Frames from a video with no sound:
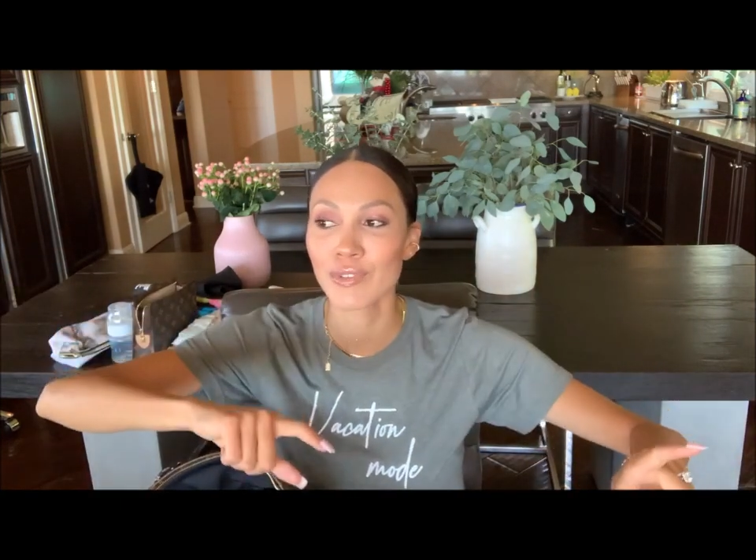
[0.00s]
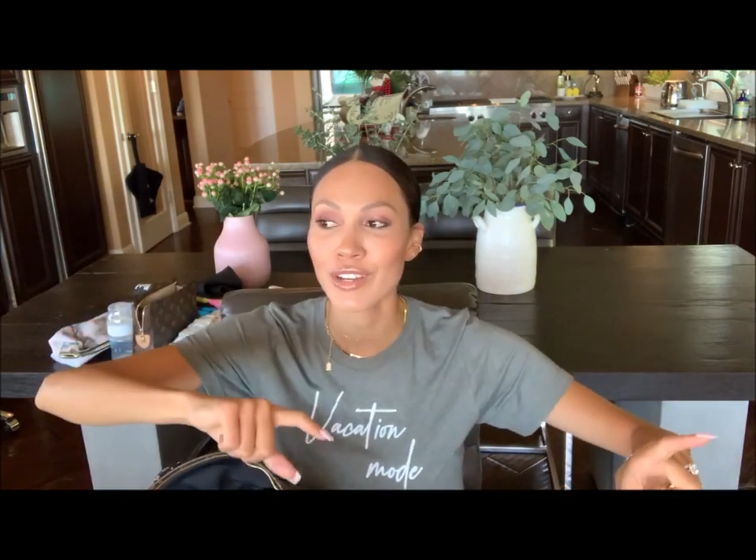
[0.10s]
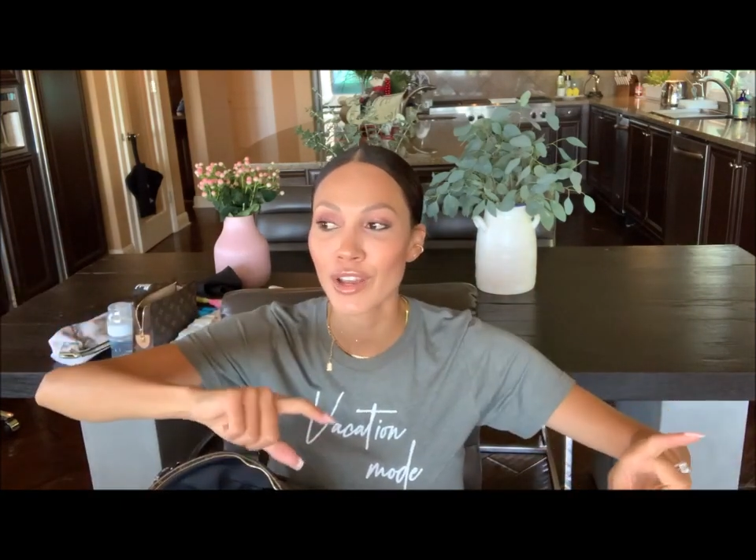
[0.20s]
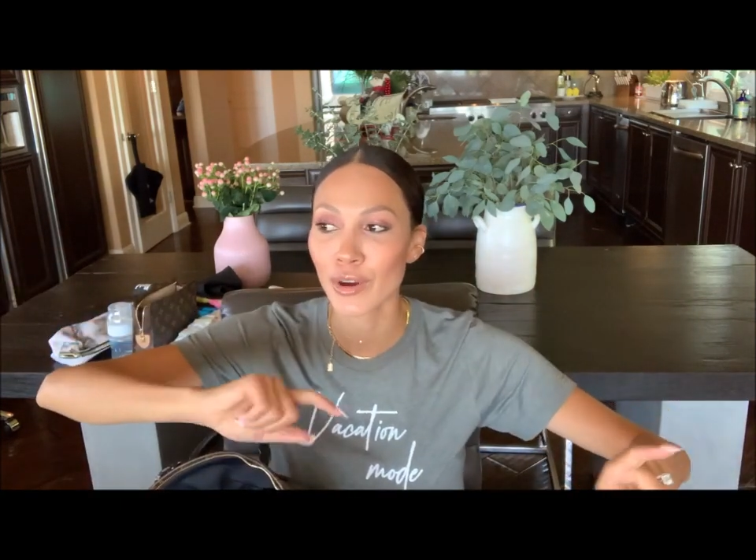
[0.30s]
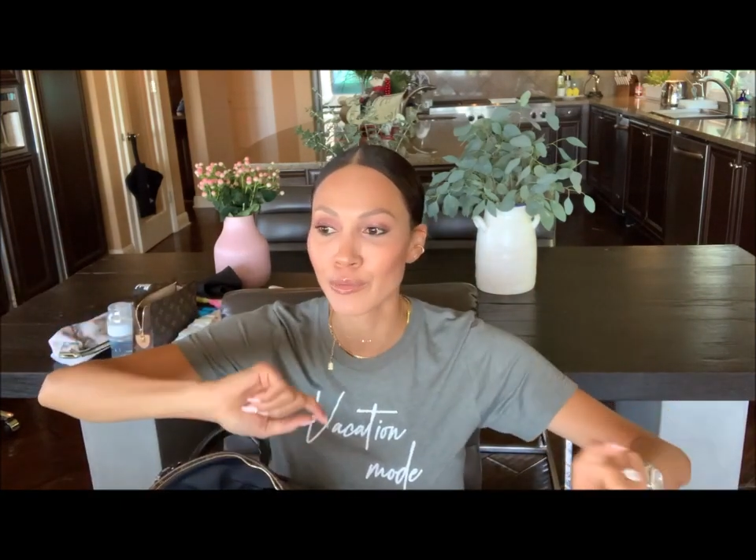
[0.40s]

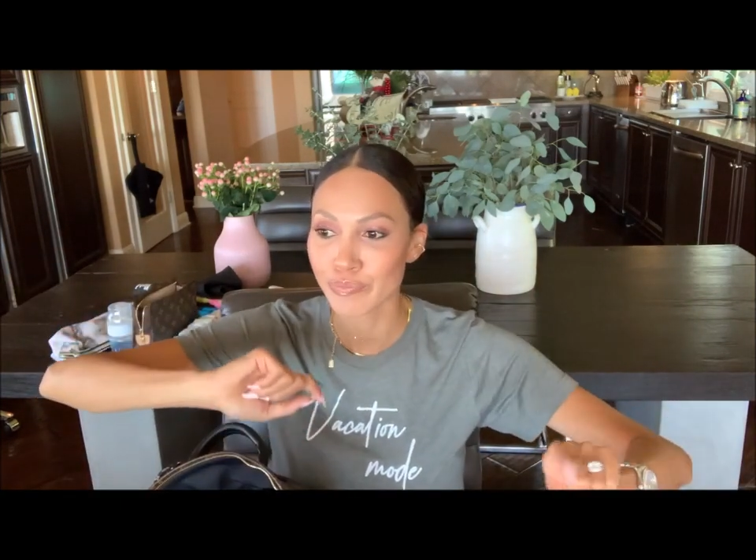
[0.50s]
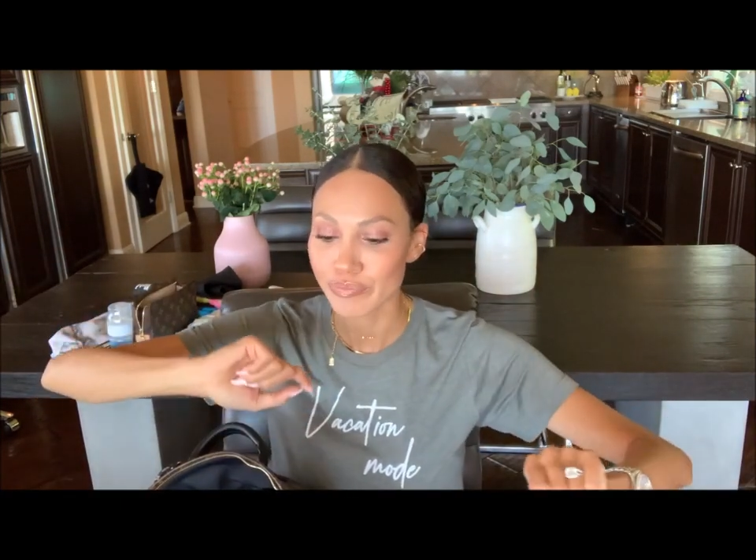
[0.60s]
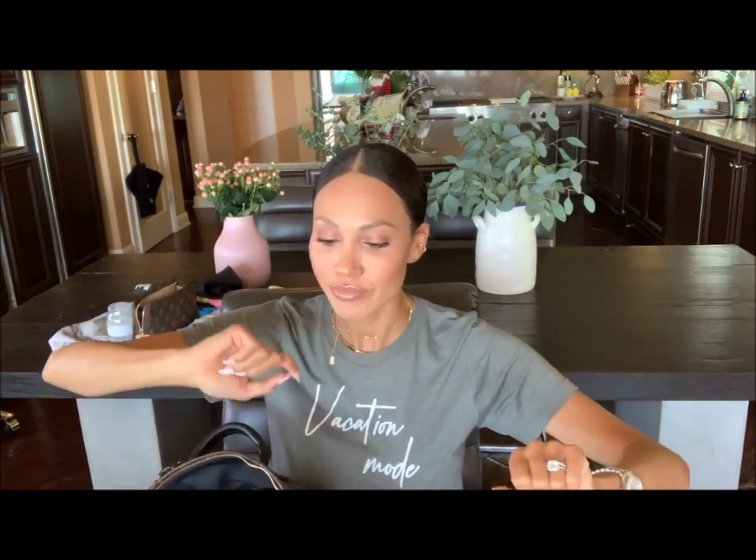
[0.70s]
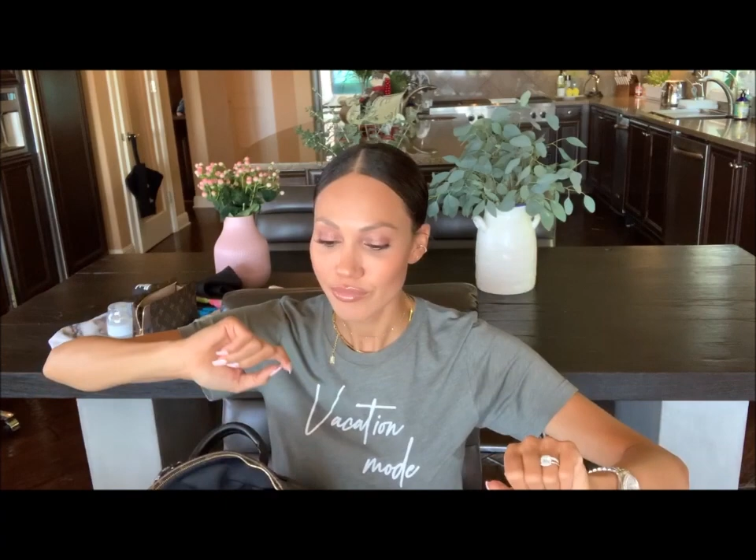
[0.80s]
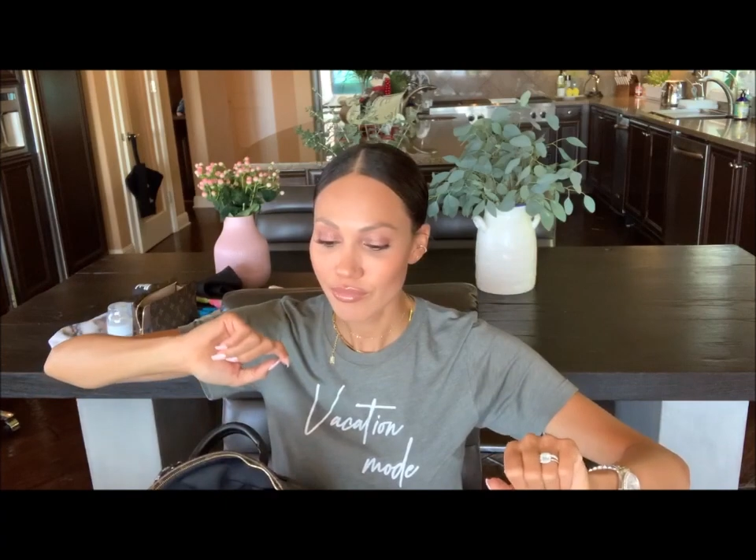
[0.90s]
video,
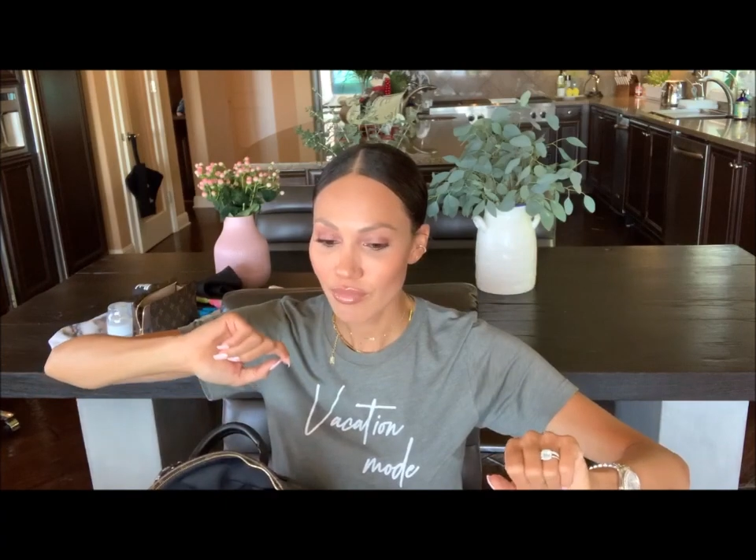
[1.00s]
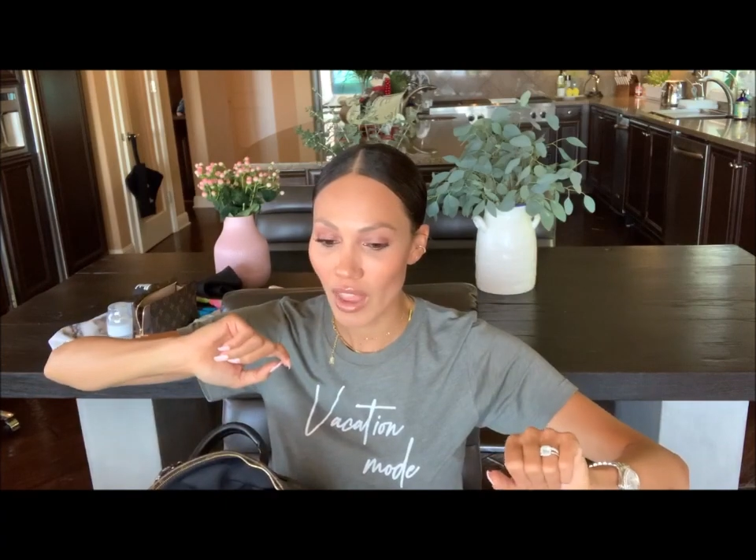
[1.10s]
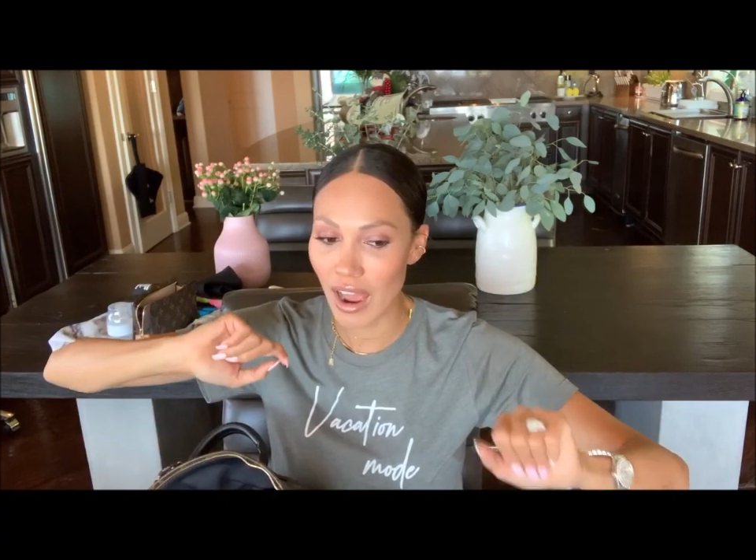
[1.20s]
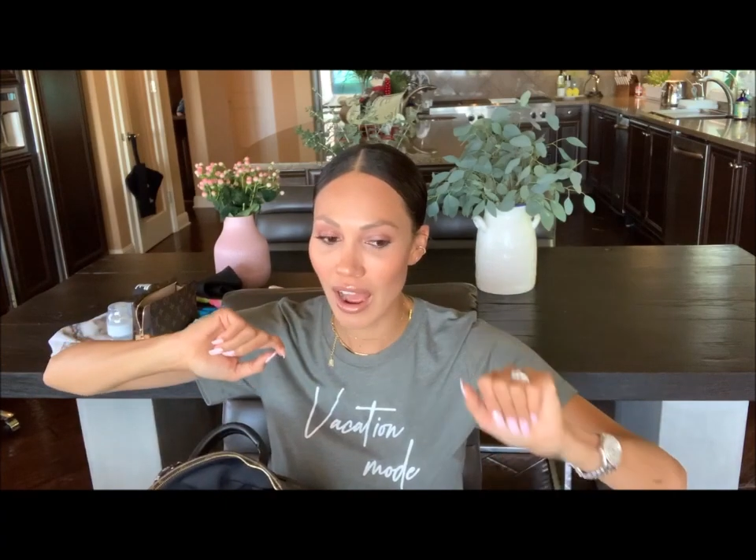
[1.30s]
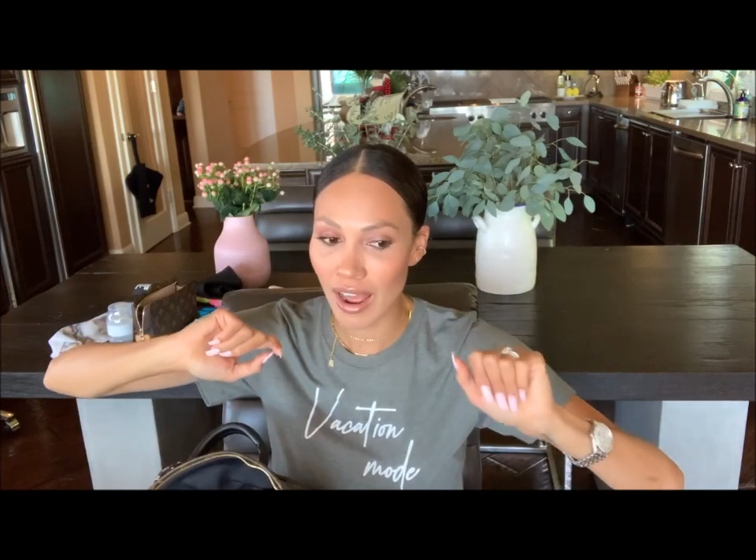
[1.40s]

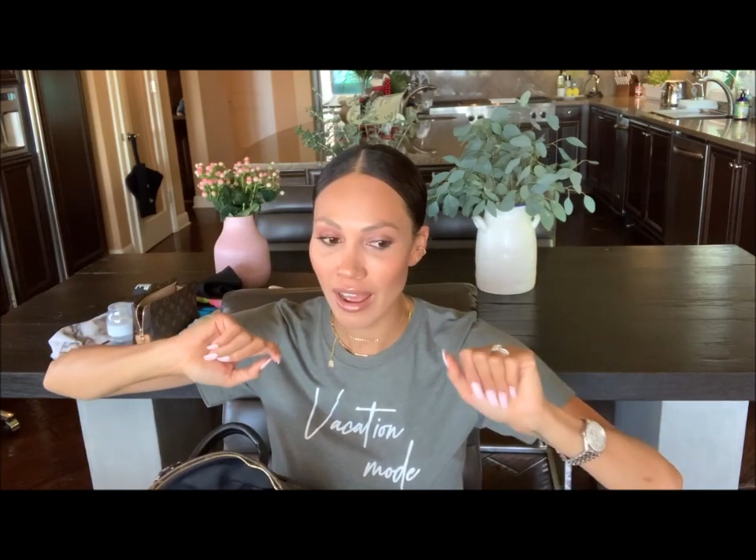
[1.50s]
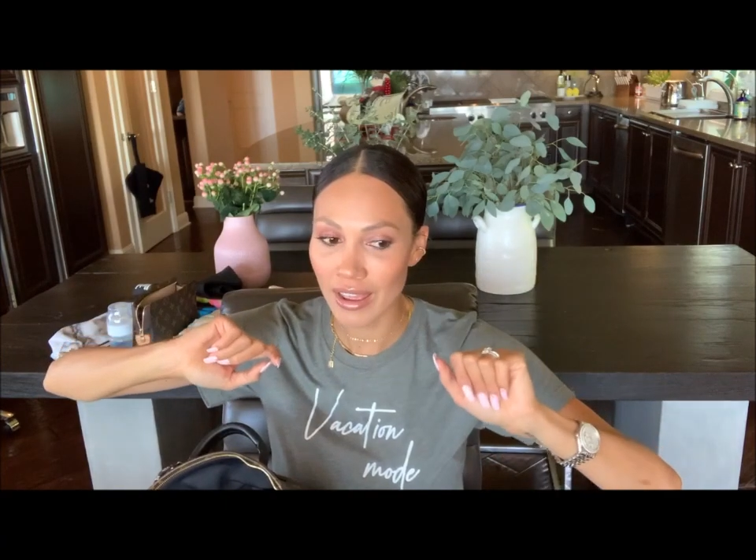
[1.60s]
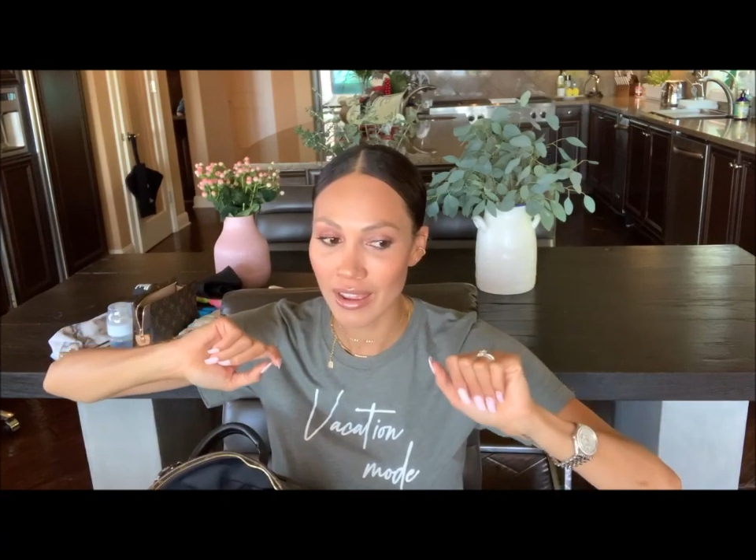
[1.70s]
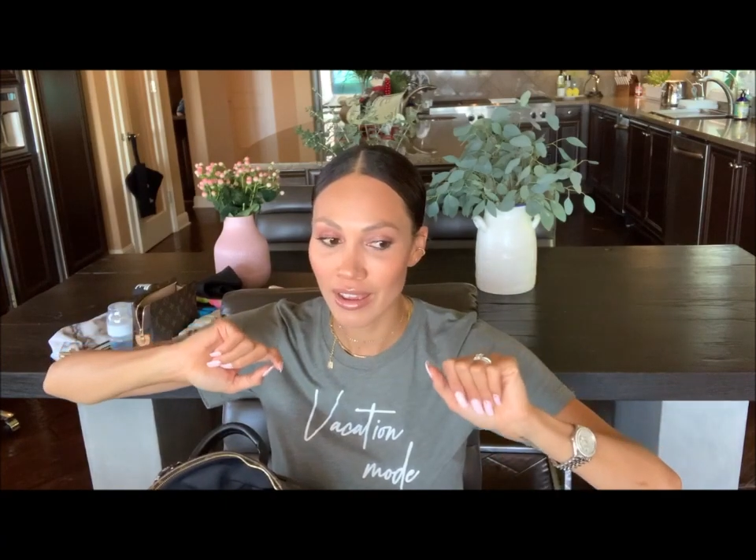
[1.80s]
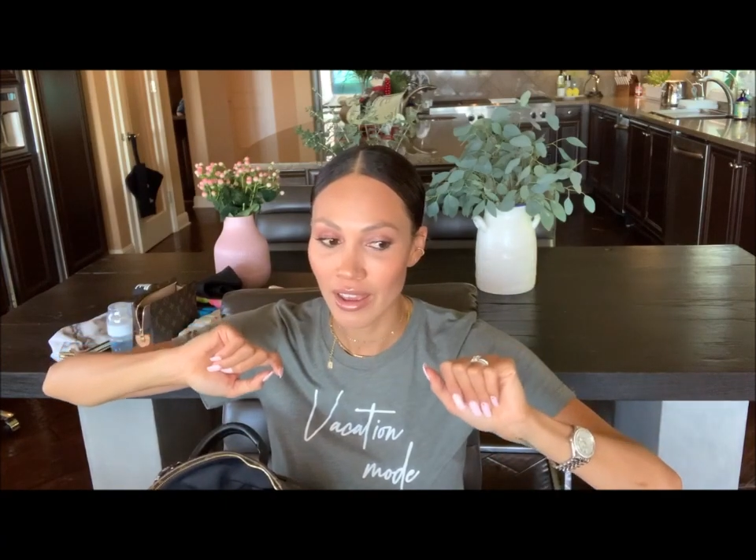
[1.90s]
I